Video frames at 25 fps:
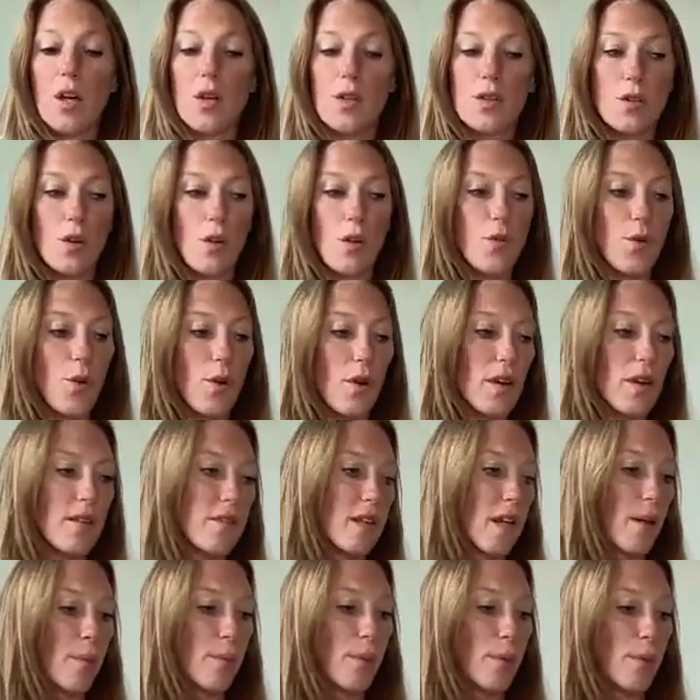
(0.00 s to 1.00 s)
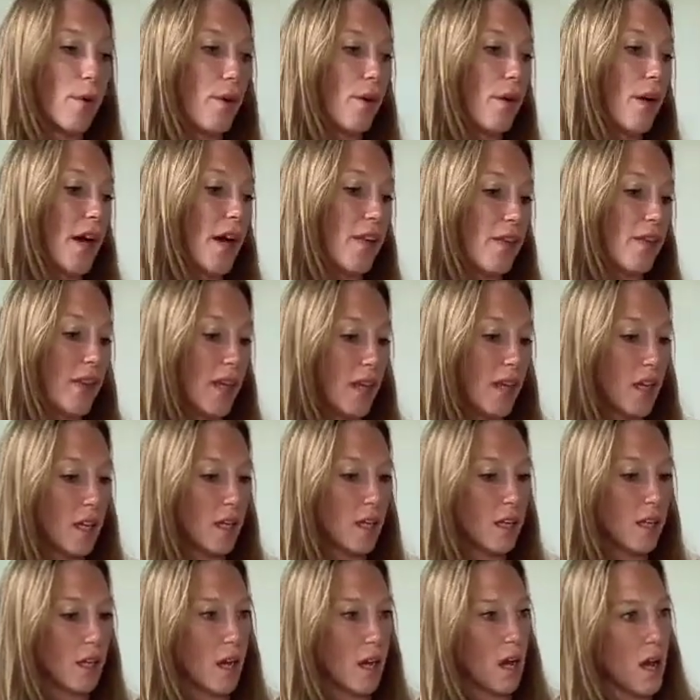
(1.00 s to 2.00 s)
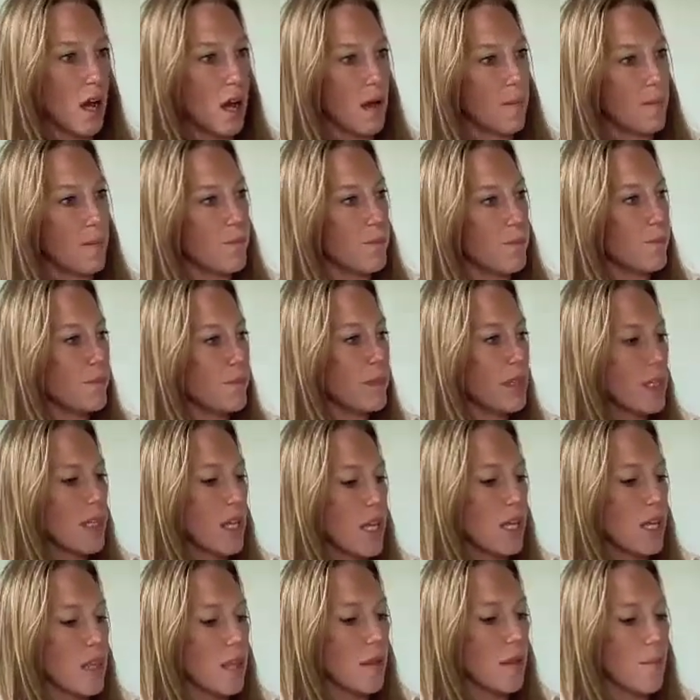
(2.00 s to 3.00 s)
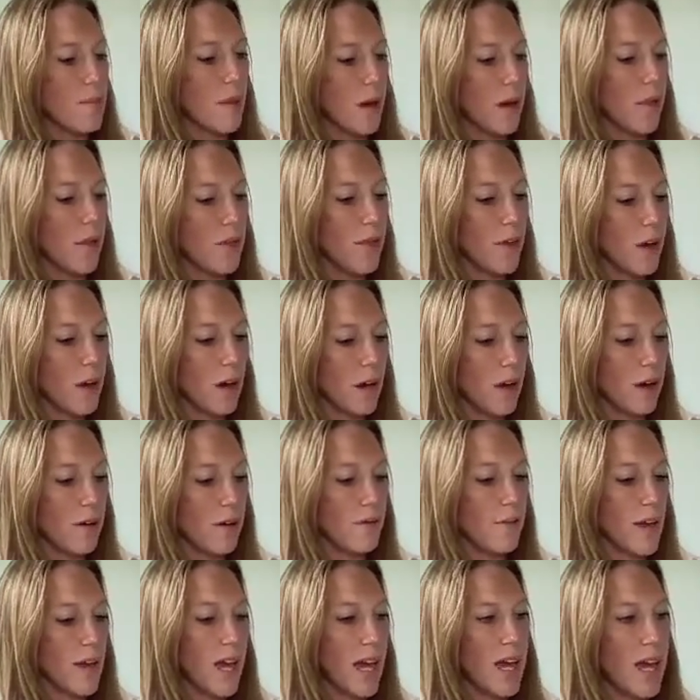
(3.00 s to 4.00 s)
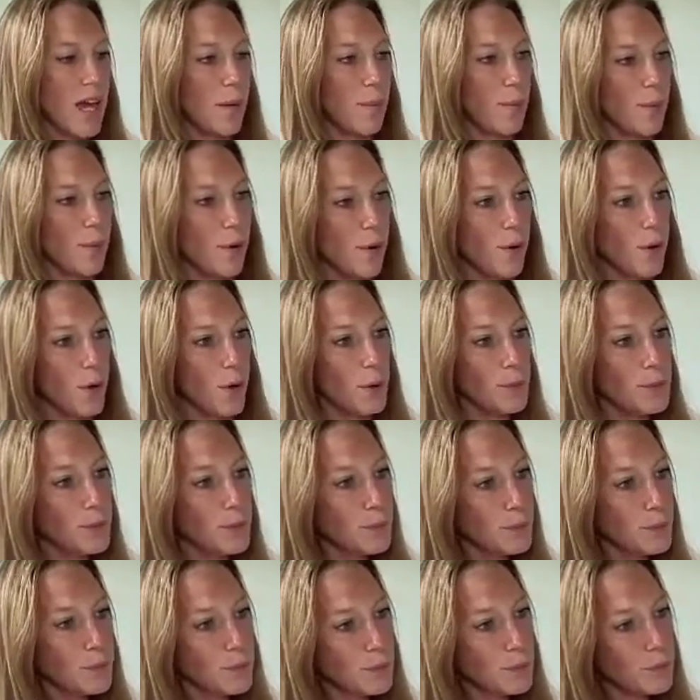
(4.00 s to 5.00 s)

So for example, I think in the month of April,